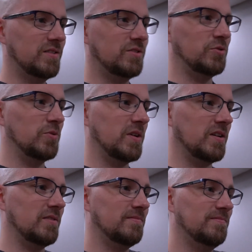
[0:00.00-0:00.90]

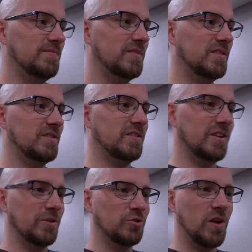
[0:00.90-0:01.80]
to,
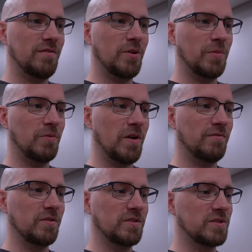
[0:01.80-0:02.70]
drive home the
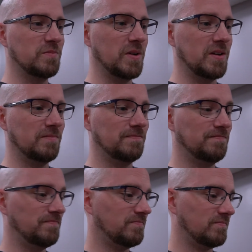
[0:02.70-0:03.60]
reference. But
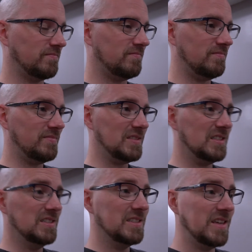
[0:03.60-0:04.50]

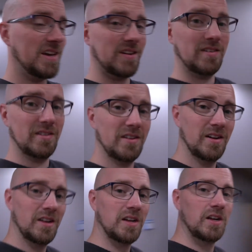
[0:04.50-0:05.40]
yeah,
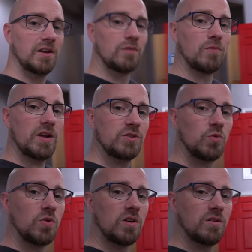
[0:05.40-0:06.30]
red
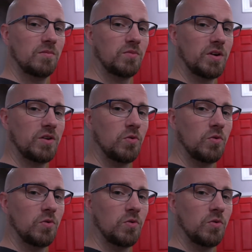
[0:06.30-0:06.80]
door, pretty